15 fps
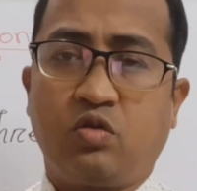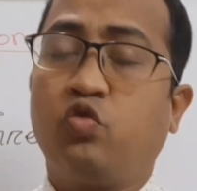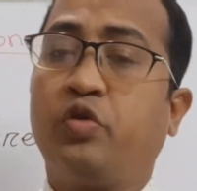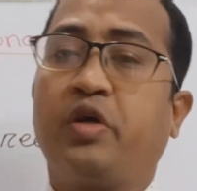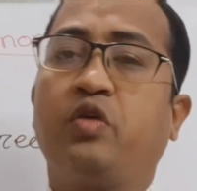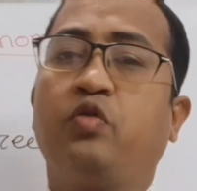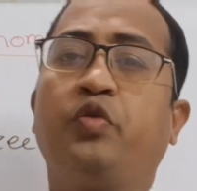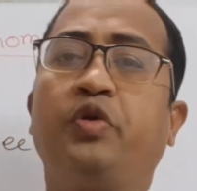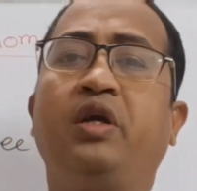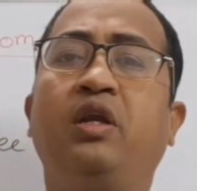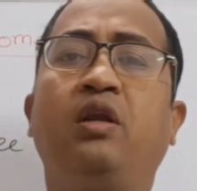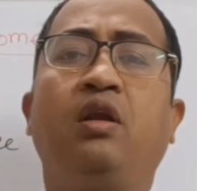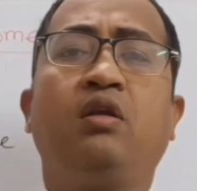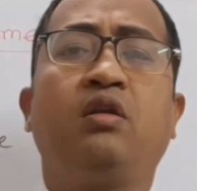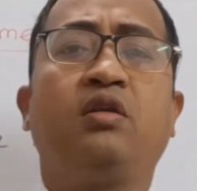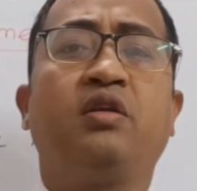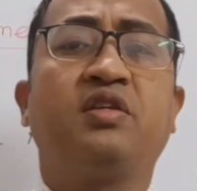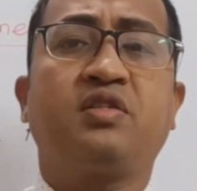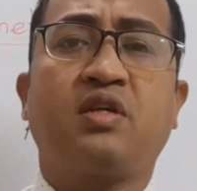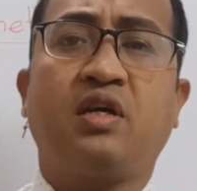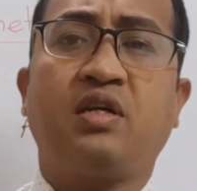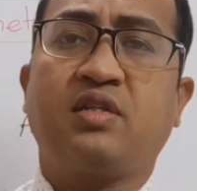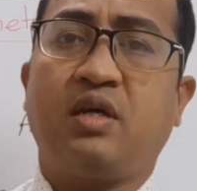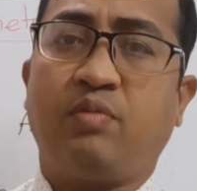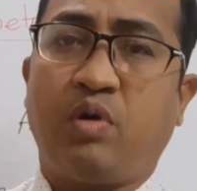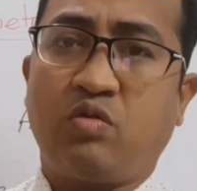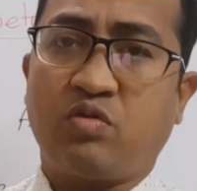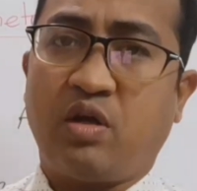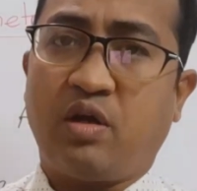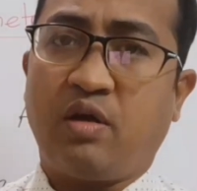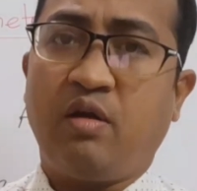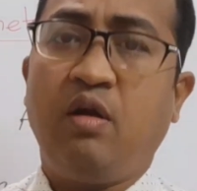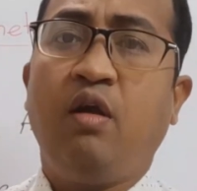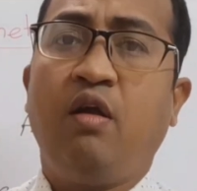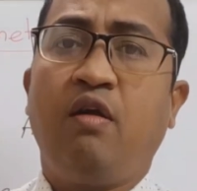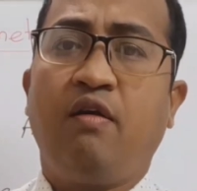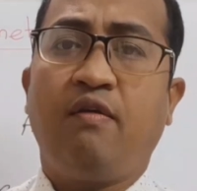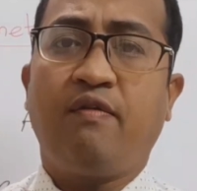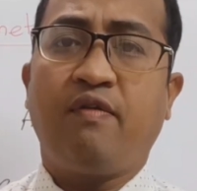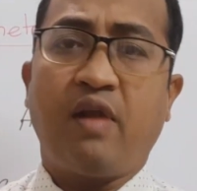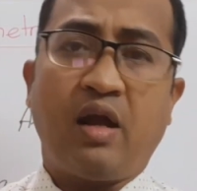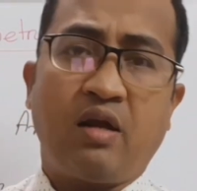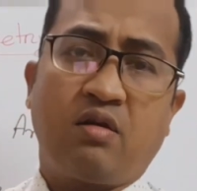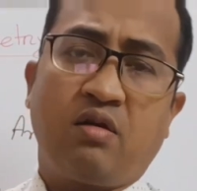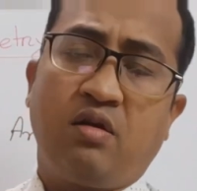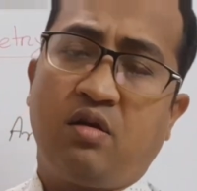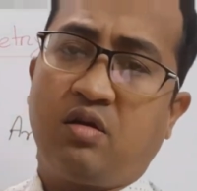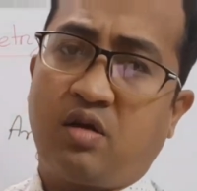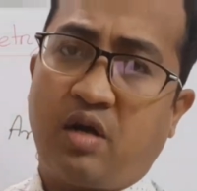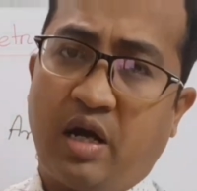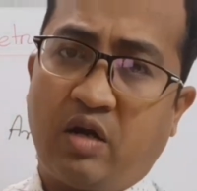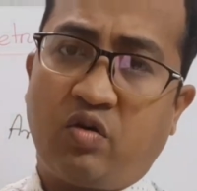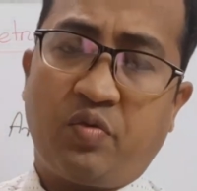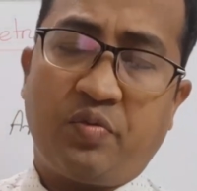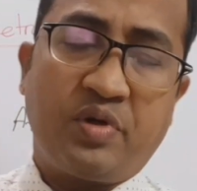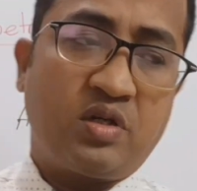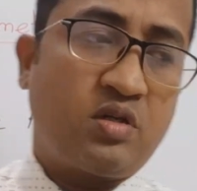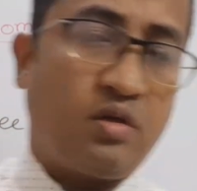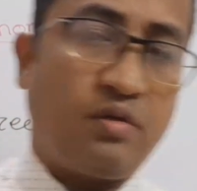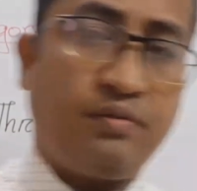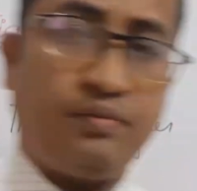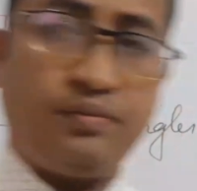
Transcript: Today we will discuss about the plane trigonometry.